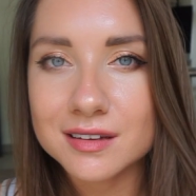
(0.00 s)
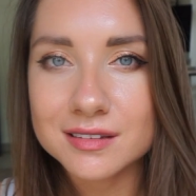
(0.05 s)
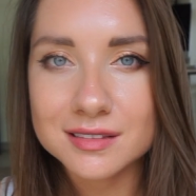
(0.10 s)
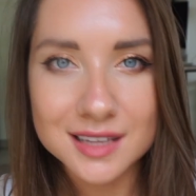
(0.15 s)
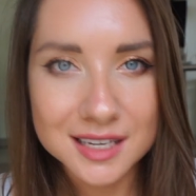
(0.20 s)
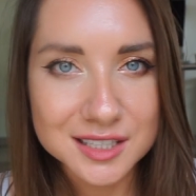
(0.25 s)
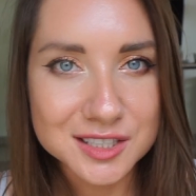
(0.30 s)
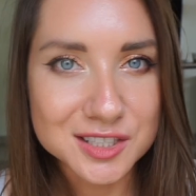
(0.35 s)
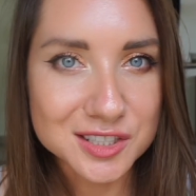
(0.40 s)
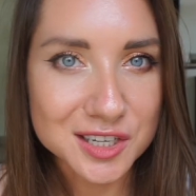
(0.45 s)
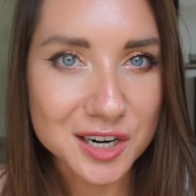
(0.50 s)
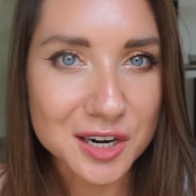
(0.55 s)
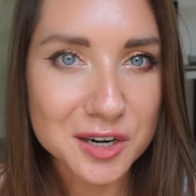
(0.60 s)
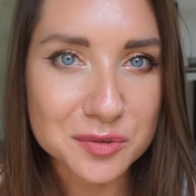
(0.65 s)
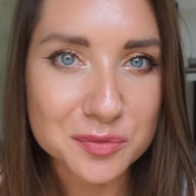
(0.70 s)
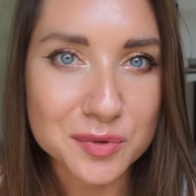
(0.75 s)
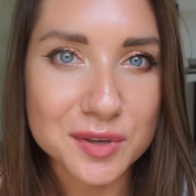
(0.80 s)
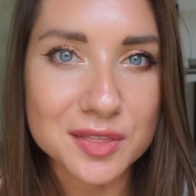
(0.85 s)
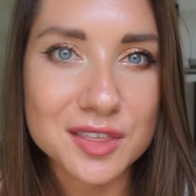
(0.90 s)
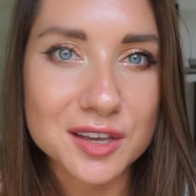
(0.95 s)
Let's start
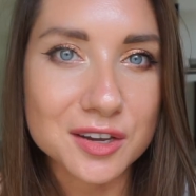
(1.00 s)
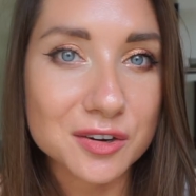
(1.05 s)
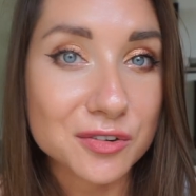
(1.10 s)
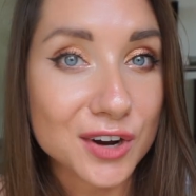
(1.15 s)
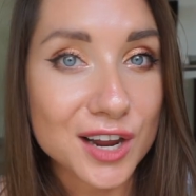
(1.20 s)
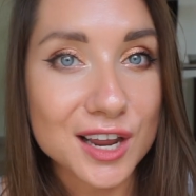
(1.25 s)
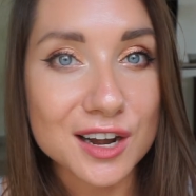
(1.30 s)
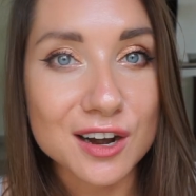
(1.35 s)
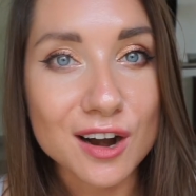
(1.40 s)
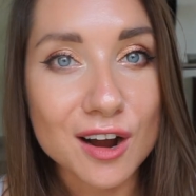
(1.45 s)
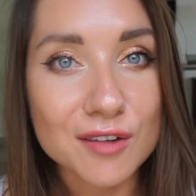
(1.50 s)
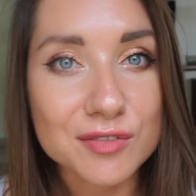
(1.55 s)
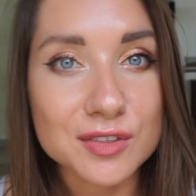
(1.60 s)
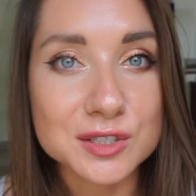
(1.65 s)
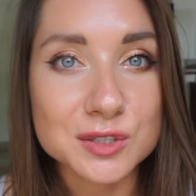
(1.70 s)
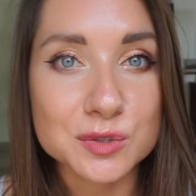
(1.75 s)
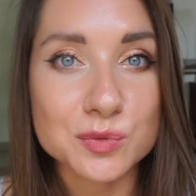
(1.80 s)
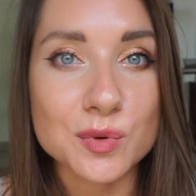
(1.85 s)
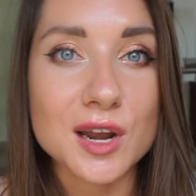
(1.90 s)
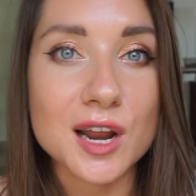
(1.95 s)
with the creator of the
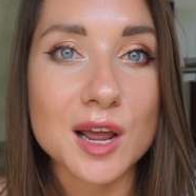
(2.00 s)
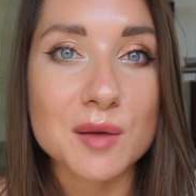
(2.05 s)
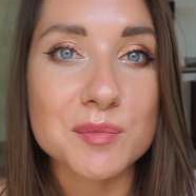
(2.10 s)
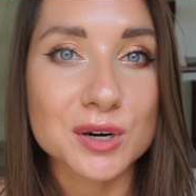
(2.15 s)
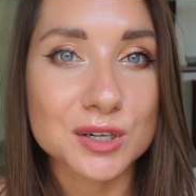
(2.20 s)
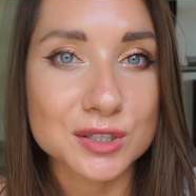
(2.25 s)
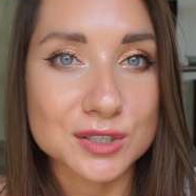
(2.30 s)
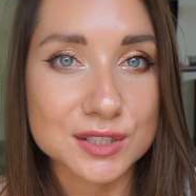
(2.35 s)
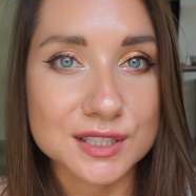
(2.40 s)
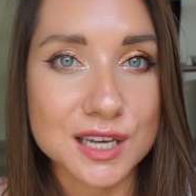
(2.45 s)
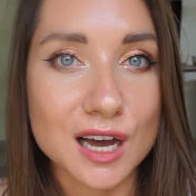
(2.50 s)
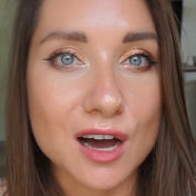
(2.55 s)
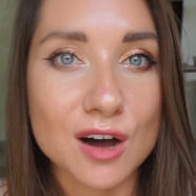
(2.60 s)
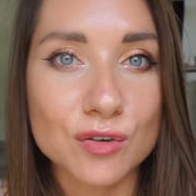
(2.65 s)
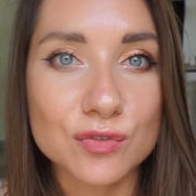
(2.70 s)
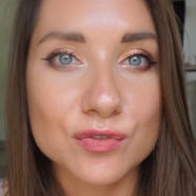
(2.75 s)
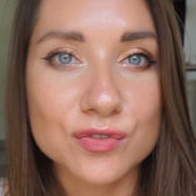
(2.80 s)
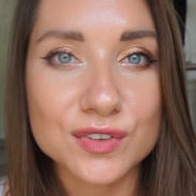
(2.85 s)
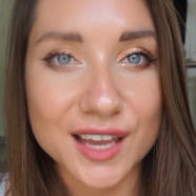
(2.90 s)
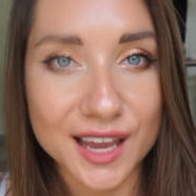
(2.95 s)
Sweat app
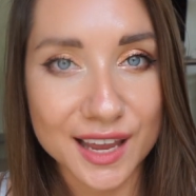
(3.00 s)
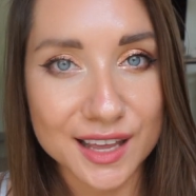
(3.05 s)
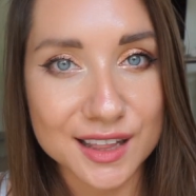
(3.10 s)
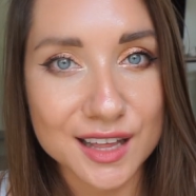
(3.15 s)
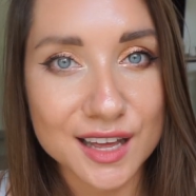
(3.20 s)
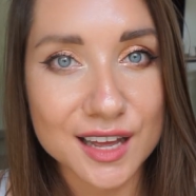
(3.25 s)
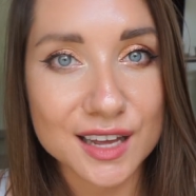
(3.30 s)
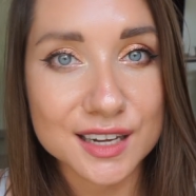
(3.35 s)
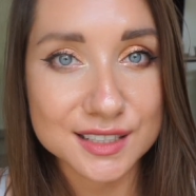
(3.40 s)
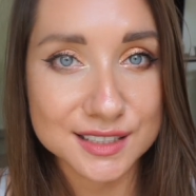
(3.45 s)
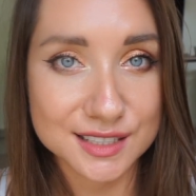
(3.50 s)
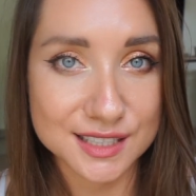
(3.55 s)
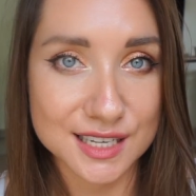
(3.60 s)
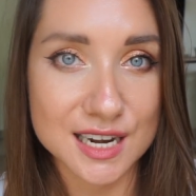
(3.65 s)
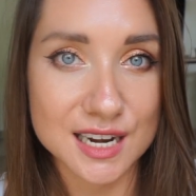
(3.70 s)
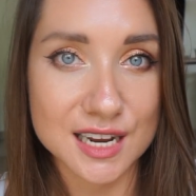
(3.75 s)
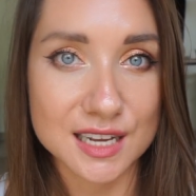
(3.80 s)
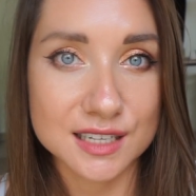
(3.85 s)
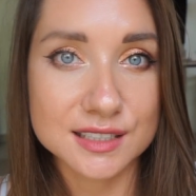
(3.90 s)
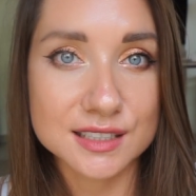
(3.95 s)
herself, Kayla
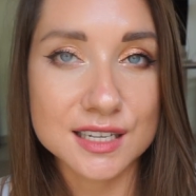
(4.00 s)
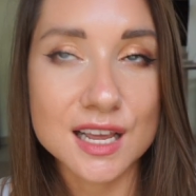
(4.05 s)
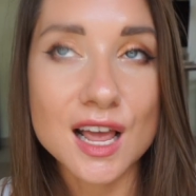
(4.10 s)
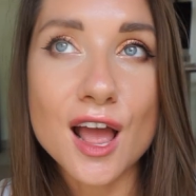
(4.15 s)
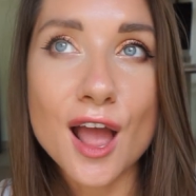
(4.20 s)
Itsines.